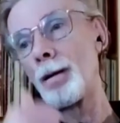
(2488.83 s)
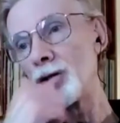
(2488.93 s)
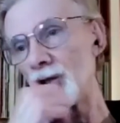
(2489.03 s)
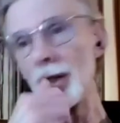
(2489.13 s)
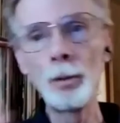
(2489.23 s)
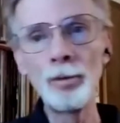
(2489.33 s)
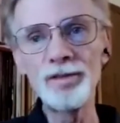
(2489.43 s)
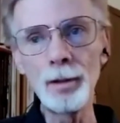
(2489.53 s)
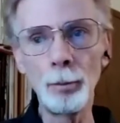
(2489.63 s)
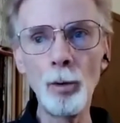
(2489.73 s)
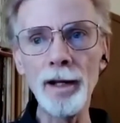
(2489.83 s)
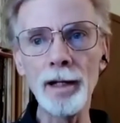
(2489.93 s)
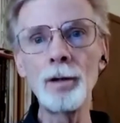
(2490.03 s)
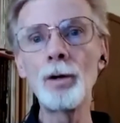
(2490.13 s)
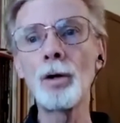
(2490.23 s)
Sheila was at a
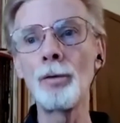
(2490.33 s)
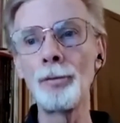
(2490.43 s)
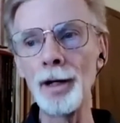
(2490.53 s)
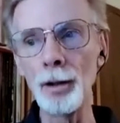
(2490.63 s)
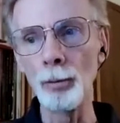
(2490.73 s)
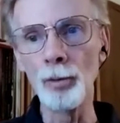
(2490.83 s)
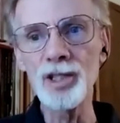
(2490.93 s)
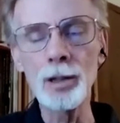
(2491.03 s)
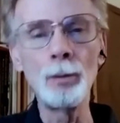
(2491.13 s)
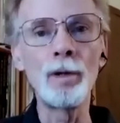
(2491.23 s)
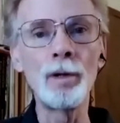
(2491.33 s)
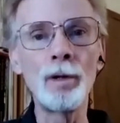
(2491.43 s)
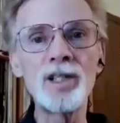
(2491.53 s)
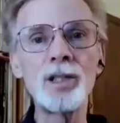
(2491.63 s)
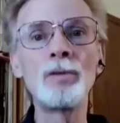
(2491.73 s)
point in her career where
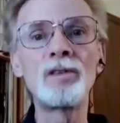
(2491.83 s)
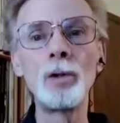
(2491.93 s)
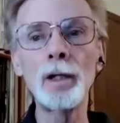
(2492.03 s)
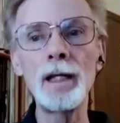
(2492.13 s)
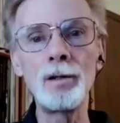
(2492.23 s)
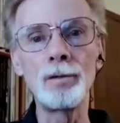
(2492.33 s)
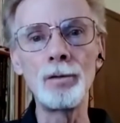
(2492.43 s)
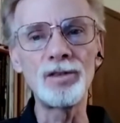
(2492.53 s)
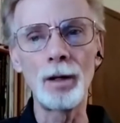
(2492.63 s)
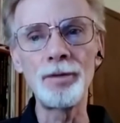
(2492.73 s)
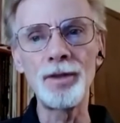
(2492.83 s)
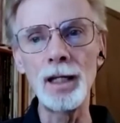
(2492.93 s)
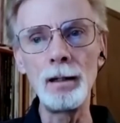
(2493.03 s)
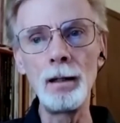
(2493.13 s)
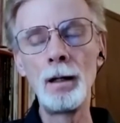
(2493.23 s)
she was looking to do
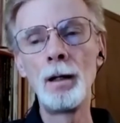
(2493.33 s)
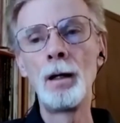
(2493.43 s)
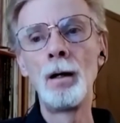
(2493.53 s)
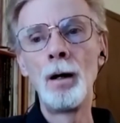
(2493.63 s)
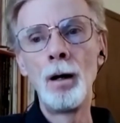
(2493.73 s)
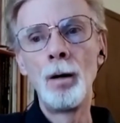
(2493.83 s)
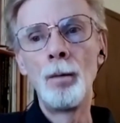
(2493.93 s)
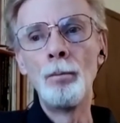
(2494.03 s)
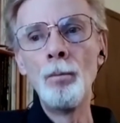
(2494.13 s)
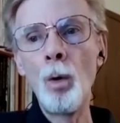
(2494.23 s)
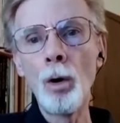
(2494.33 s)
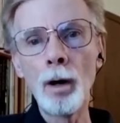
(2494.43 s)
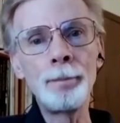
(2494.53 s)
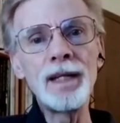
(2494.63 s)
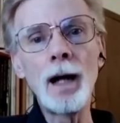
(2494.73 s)
something
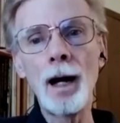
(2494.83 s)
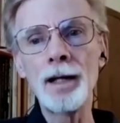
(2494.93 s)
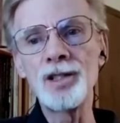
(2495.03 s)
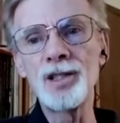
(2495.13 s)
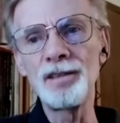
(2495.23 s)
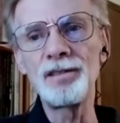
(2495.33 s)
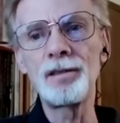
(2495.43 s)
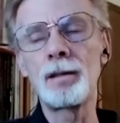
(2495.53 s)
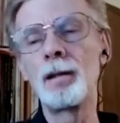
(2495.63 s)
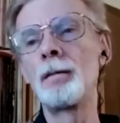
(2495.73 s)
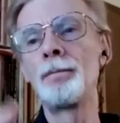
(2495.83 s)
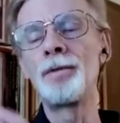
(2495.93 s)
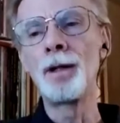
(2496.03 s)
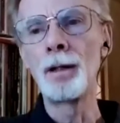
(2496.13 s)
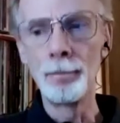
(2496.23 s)
more beyond just the
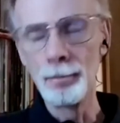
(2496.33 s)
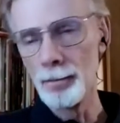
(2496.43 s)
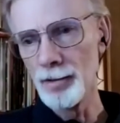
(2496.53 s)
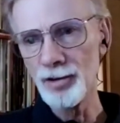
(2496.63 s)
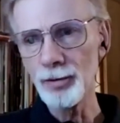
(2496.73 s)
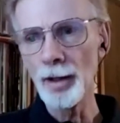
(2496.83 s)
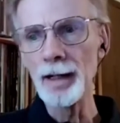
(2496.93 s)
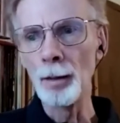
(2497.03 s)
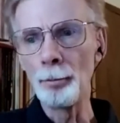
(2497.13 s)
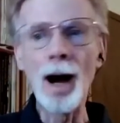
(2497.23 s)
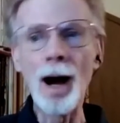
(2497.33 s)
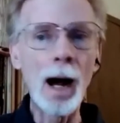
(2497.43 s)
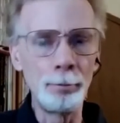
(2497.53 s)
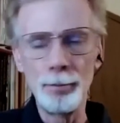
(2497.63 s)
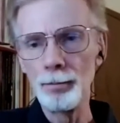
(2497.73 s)
straight up
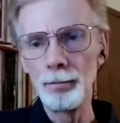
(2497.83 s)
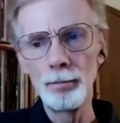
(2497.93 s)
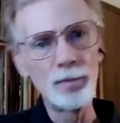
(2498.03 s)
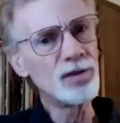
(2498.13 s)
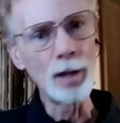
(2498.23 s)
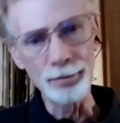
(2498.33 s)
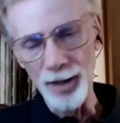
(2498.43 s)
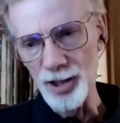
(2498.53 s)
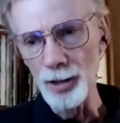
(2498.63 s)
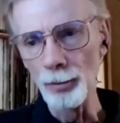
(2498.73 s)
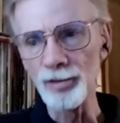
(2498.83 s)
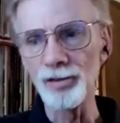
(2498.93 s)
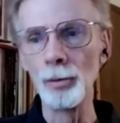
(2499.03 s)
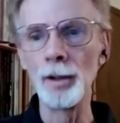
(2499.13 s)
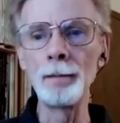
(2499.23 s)
pop stuff that she
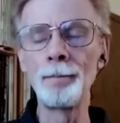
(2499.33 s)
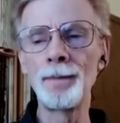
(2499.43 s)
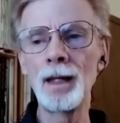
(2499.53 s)
was doing.